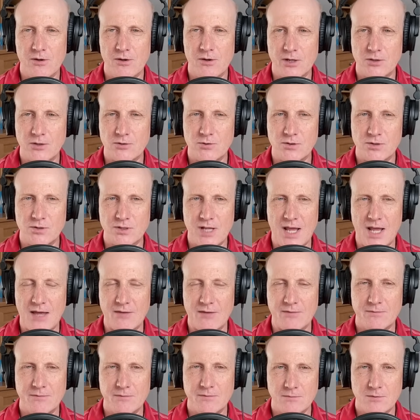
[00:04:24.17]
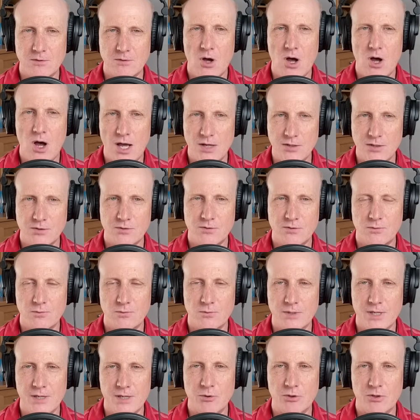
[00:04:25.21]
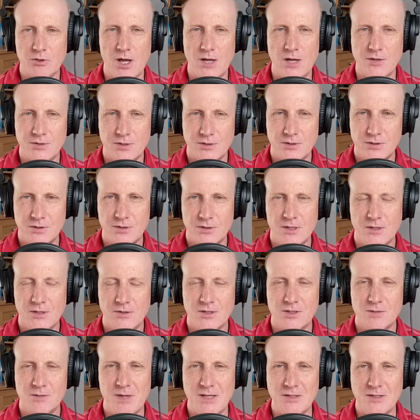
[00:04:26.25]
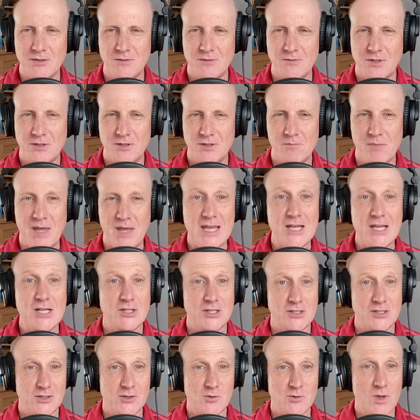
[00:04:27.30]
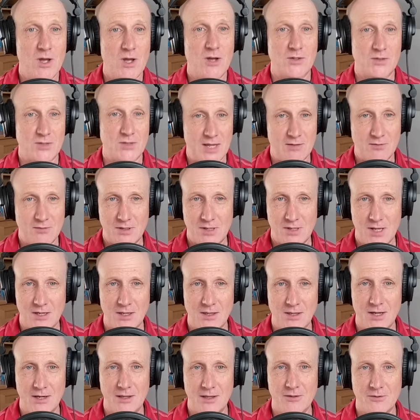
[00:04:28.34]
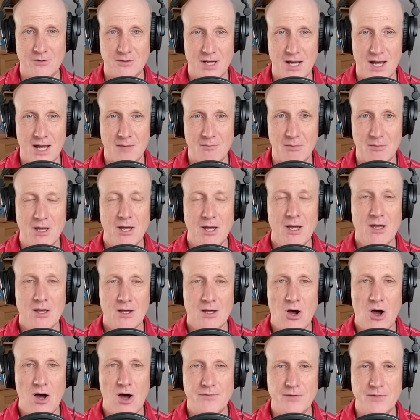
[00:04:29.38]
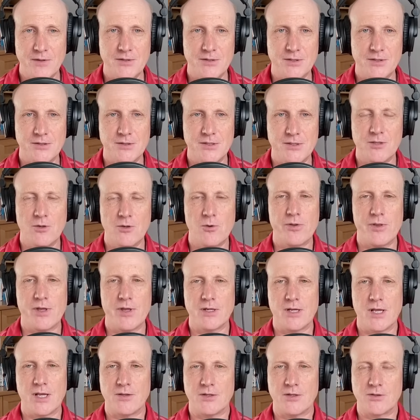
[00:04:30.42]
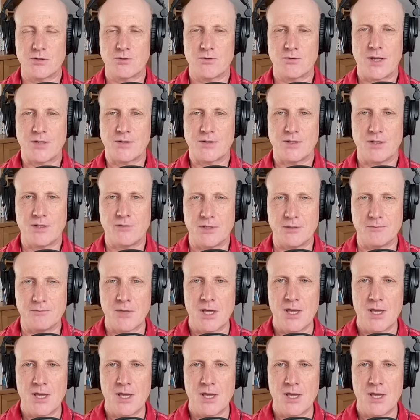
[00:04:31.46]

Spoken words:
extra staff cost through labor costs, it's expensive to the patient as well, because they have to take a lot of their time often to deal with it and the stress of it.